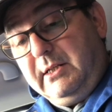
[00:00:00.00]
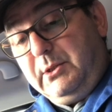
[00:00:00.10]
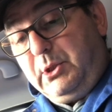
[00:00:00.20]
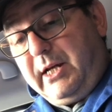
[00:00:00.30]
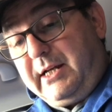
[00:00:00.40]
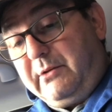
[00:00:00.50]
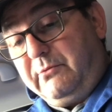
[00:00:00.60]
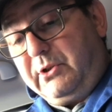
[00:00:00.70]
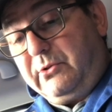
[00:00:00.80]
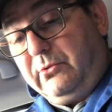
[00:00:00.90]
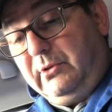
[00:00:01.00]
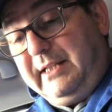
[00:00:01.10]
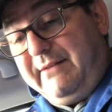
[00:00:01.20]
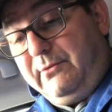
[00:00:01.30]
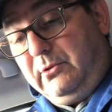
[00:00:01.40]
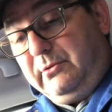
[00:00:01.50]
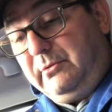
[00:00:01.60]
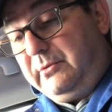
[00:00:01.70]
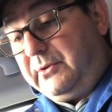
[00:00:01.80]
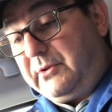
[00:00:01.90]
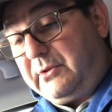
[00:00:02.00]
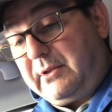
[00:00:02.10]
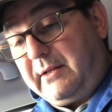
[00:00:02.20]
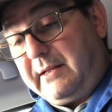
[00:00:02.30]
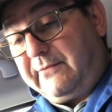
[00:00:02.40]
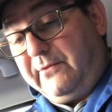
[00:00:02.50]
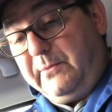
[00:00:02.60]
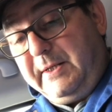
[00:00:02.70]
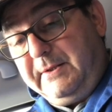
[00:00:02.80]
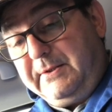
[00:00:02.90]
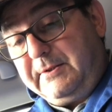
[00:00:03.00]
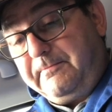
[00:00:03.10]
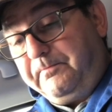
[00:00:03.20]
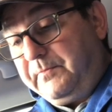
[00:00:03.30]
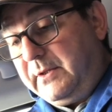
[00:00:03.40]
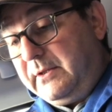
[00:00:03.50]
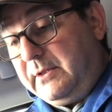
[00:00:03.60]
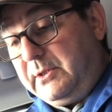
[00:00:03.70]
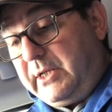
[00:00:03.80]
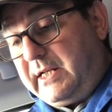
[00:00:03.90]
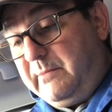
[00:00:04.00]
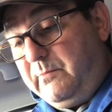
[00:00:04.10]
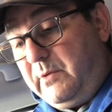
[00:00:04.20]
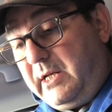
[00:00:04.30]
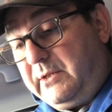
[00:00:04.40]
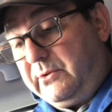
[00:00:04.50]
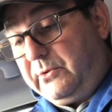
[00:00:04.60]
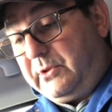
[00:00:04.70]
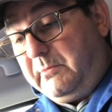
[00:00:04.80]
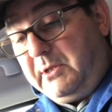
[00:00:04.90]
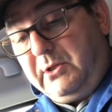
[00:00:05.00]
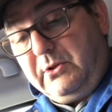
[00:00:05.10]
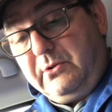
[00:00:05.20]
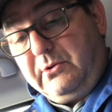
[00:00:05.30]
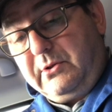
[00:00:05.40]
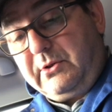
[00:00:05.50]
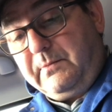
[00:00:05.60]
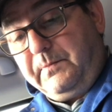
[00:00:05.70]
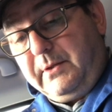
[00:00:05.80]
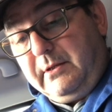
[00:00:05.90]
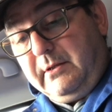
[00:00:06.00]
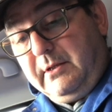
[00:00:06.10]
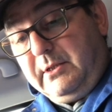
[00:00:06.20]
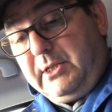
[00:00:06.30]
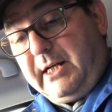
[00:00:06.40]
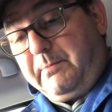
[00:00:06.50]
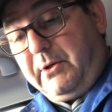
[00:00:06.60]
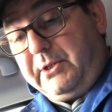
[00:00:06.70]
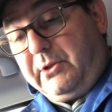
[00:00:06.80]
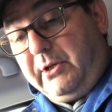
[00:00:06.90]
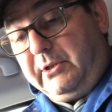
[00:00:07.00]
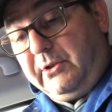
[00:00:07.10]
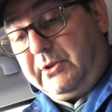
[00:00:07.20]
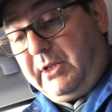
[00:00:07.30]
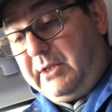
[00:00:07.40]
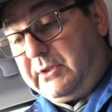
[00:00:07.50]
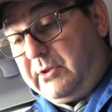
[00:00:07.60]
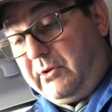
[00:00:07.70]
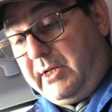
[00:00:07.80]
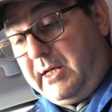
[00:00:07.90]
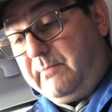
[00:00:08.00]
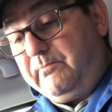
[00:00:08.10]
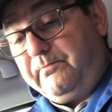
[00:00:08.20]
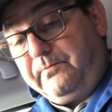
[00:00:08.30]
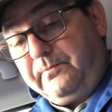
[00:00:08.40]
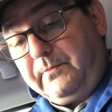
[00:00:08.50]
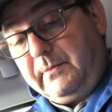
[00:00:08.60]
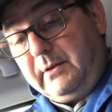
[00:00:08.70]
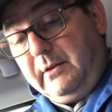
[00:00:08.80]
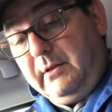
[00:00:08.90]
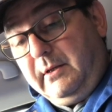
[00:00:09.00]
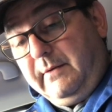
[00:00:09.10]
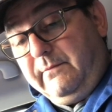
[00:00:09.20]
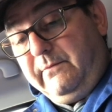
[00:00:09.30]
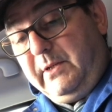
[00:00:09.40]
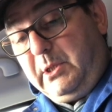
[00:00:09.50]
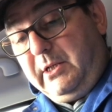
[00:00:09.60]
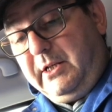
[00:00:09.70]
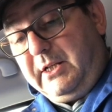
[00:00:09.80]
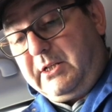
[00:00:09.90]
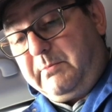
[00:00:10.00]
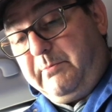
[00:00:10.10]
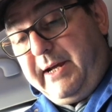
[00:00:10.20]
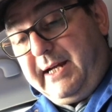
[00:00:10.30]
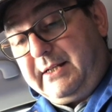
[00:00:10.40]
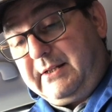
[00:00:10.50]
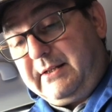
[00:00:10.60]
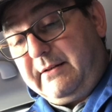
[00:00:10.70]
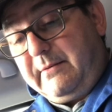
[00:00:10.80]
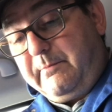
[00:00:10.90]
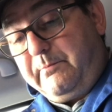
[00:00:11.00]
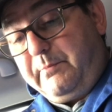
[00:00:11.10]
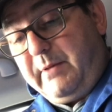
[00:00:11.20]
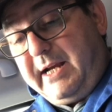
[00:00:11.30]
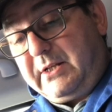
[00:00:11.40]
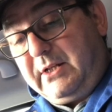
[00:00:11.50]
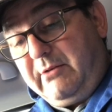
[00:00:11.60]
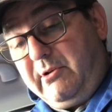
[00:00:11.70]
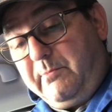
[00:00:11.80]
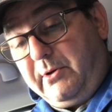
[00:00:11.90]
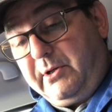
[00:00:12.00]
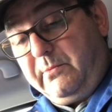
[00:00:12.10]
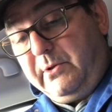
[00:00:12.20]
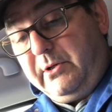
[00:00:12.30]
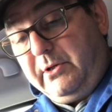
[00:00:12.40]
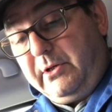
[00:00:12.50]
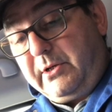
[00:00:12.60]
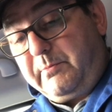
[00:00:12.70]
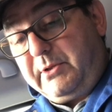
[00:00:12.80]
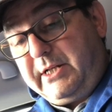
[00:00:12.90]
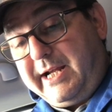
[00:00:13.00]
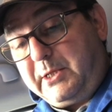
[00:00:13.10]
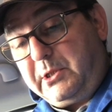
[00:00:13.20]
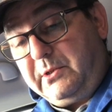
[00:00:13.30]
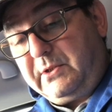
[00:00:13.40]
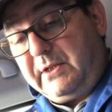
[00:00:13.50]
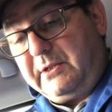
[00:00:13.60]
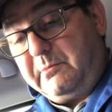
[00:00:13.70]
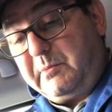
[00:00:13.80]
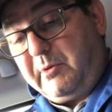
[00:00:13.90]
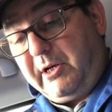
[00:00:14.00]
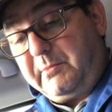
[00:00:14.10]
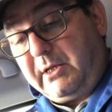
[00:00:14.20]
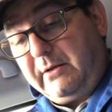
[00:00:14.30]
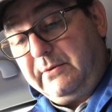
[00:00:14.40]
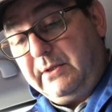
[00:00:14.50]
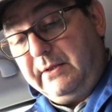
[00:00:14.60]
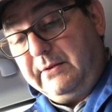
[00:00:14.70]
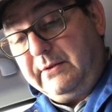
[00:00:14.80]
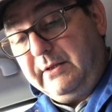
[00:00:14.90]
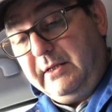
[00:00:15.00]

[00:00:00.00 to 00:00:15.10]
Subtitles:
Check and restore levels. That's fluids. Check in exhaust emissions. Check by diagnostic socket. Visually inspect exterior bodywork, protection systems, pipes, hoses,